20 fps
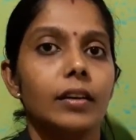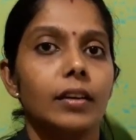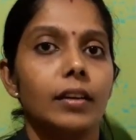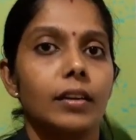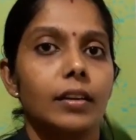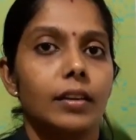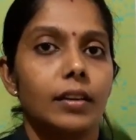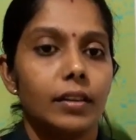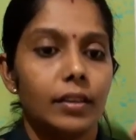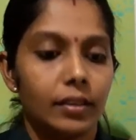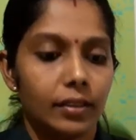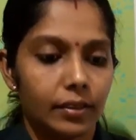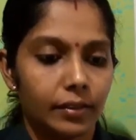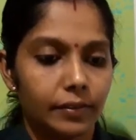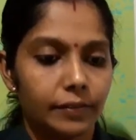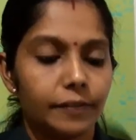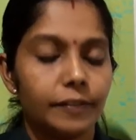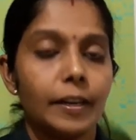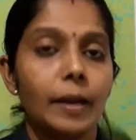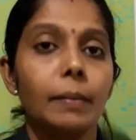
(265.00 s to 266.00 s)

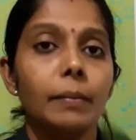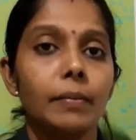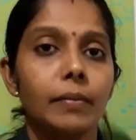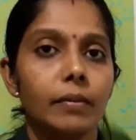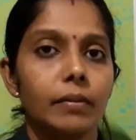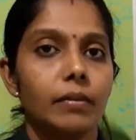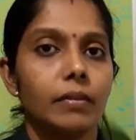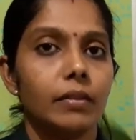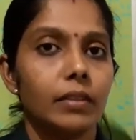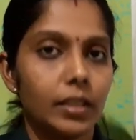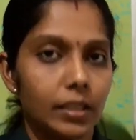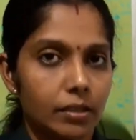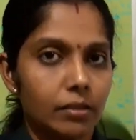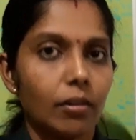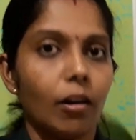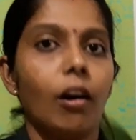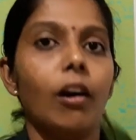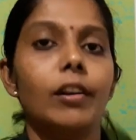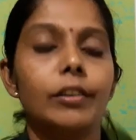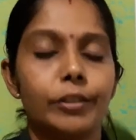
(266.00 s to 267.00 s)
from this
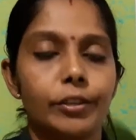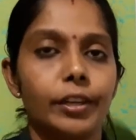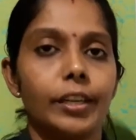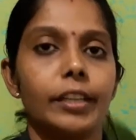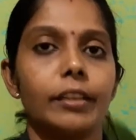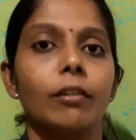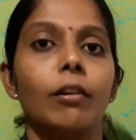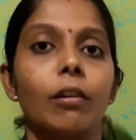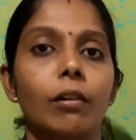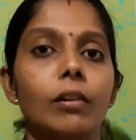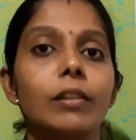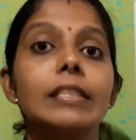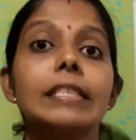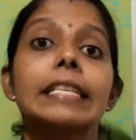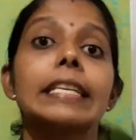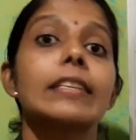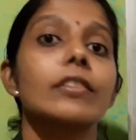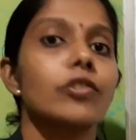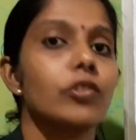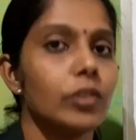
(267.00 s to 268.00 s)
all together, all
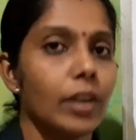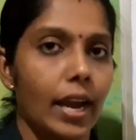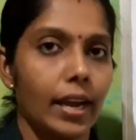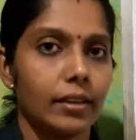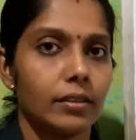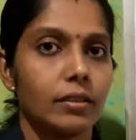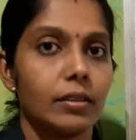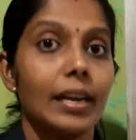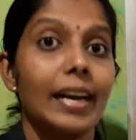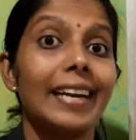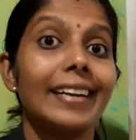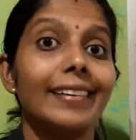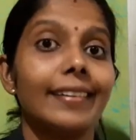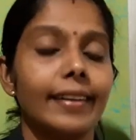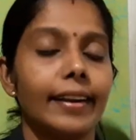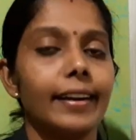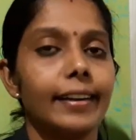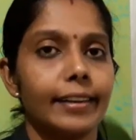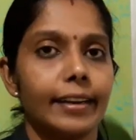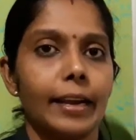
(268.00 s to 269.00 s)
6 tracks at
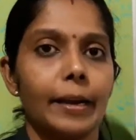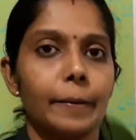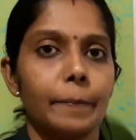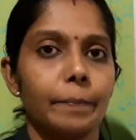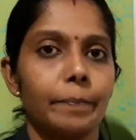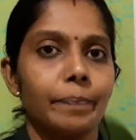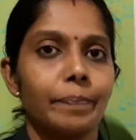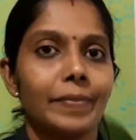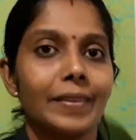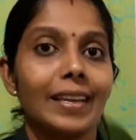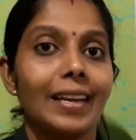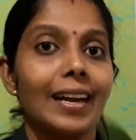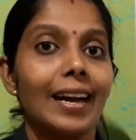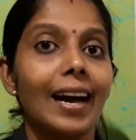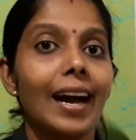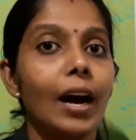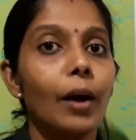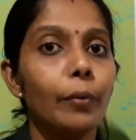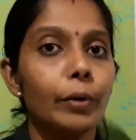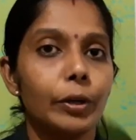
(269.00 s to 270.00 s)
that time.
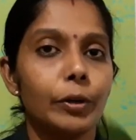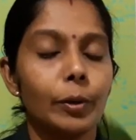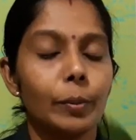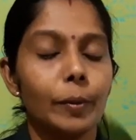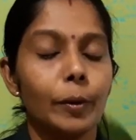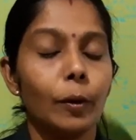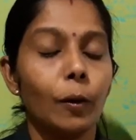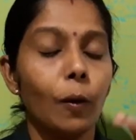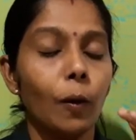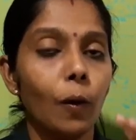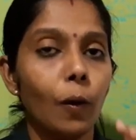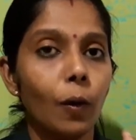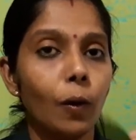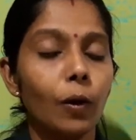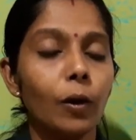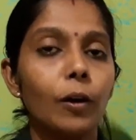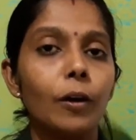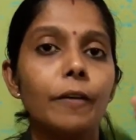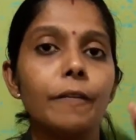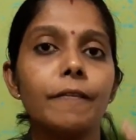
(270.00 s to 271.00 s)
How it will be?
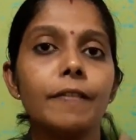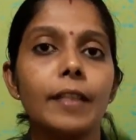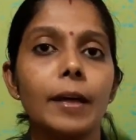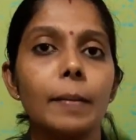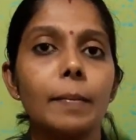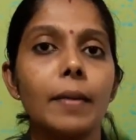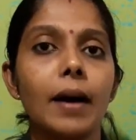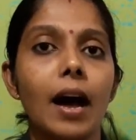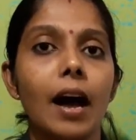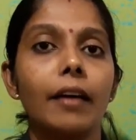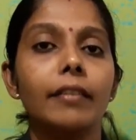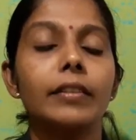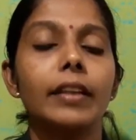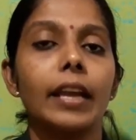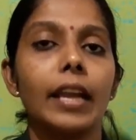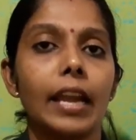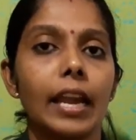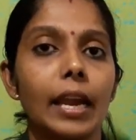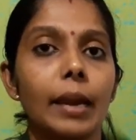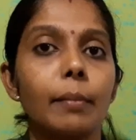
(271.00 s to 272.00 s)
All of them have the
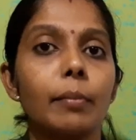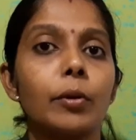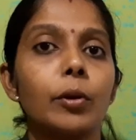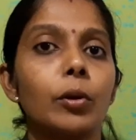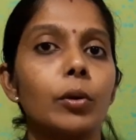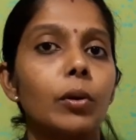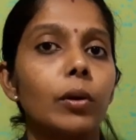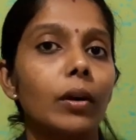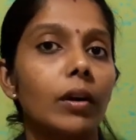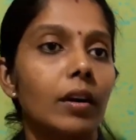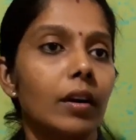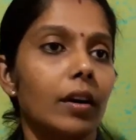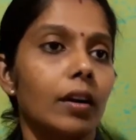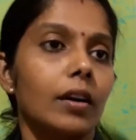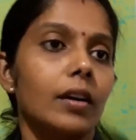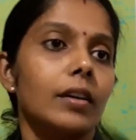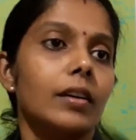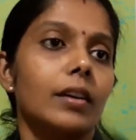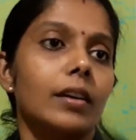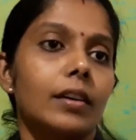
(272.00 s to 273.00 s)
aim to
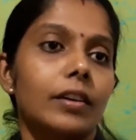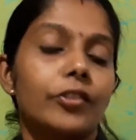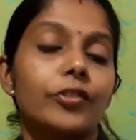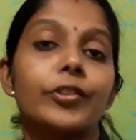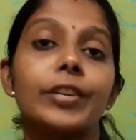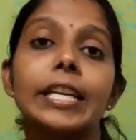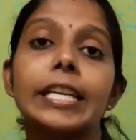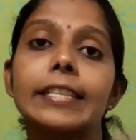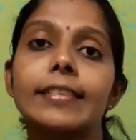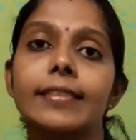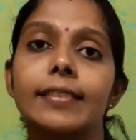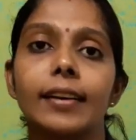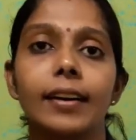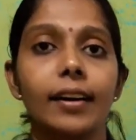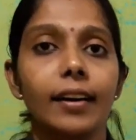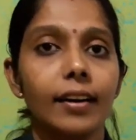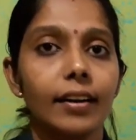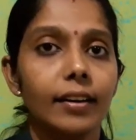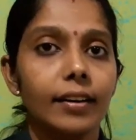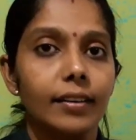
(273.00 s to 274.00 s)
reach the
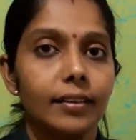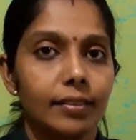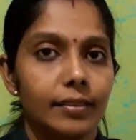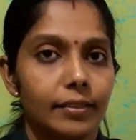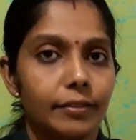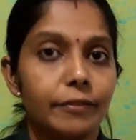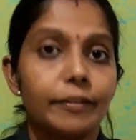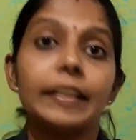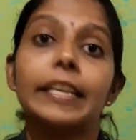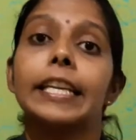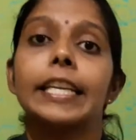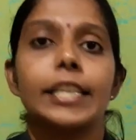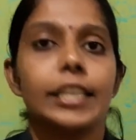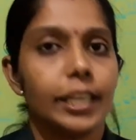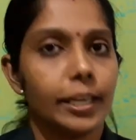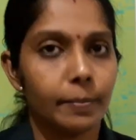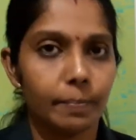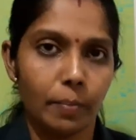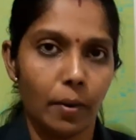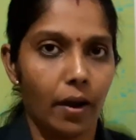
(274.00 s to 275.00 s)

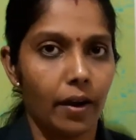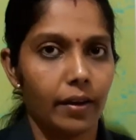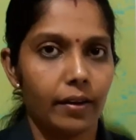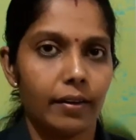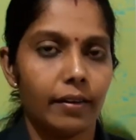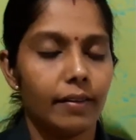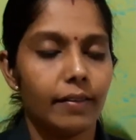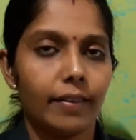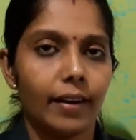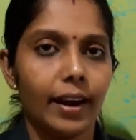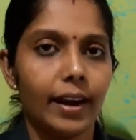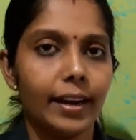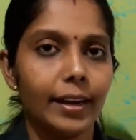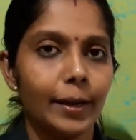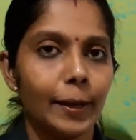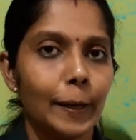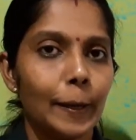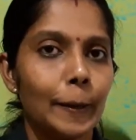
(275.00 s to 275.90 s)
finishing point, right?